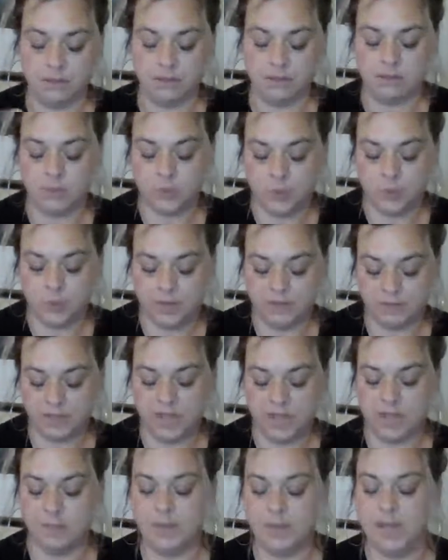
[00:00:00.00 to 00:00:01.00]
twin
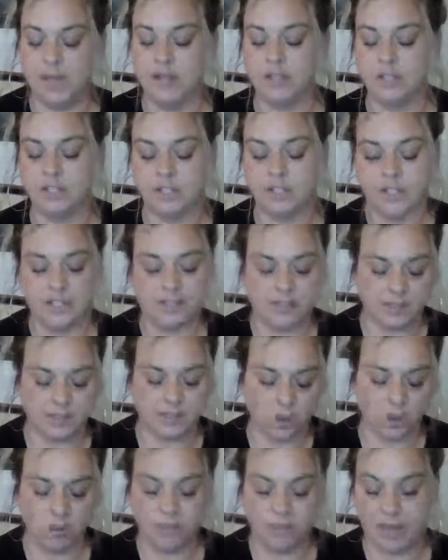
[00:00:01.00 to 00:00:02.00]
flame energy,
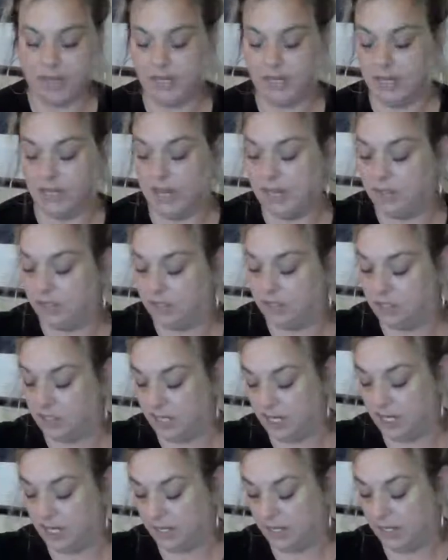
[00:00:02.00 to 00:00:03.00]
soulmate
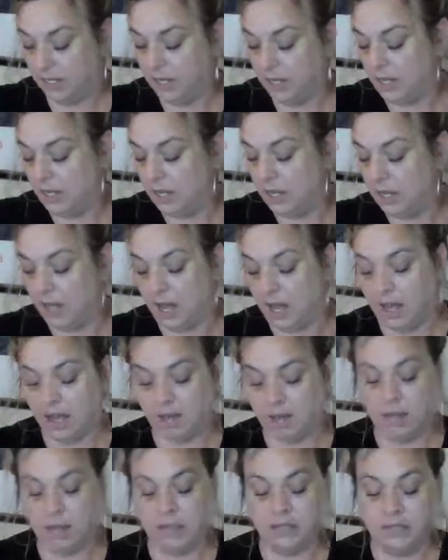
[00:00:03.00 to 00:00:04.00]
energy.
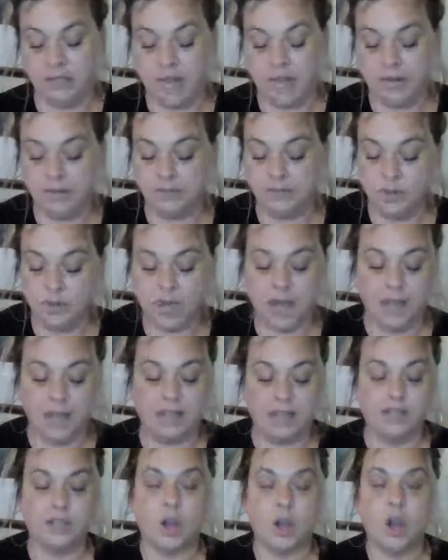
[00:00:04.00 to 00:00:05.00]
A lot of you
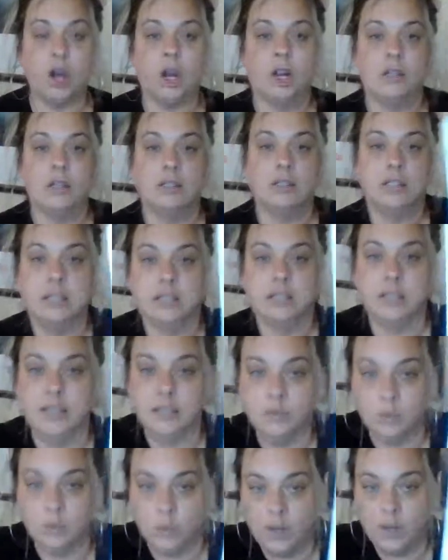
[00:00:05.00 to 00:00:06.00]
guys are
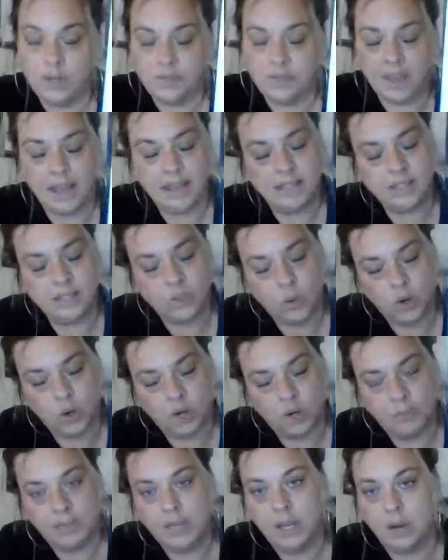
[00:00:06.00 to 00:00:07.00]
dealing with a
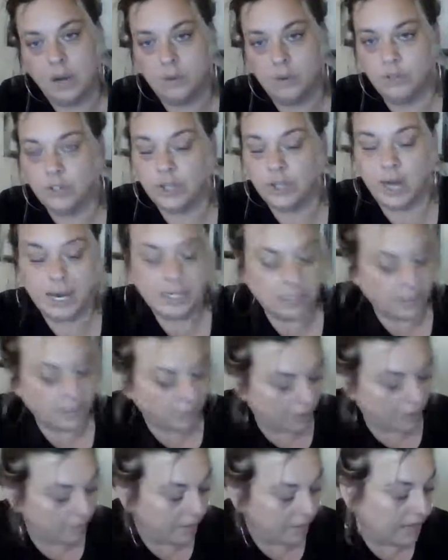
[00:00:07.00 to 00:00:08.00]
Scorpio
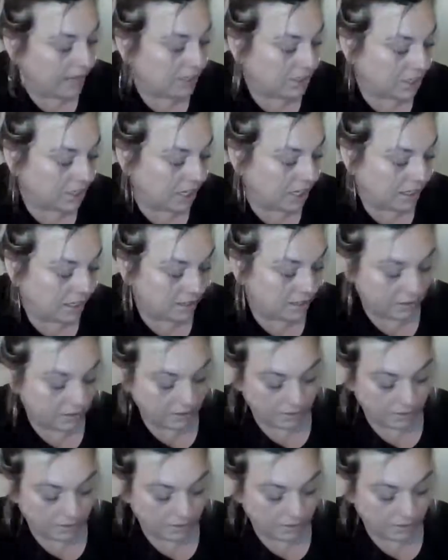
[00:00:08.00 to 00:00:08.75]
transformation.